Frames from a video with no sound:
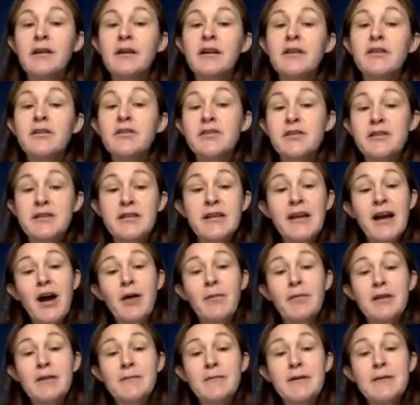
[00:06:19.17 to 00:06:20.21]
You'll see how
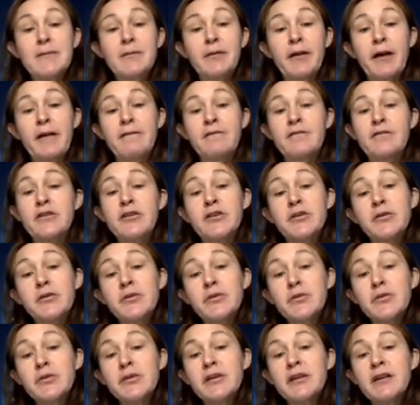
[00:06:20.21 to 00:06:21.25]
many people have
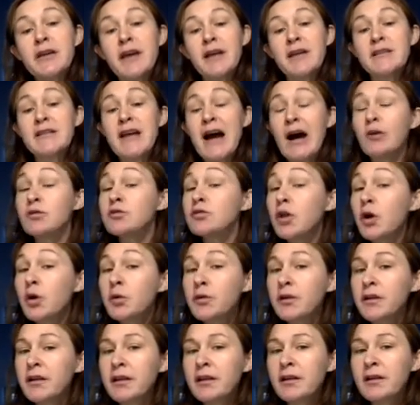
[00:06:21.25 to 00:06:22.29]
viewed and
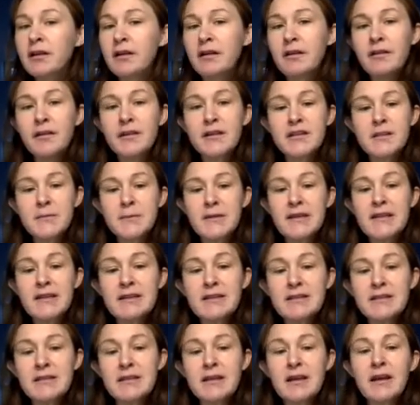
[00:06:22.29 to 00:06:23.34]
downloaded this
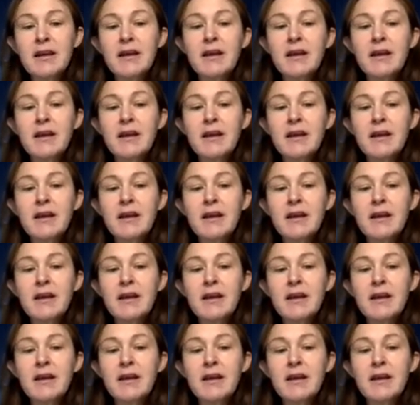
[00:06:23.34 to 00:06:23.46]
piece,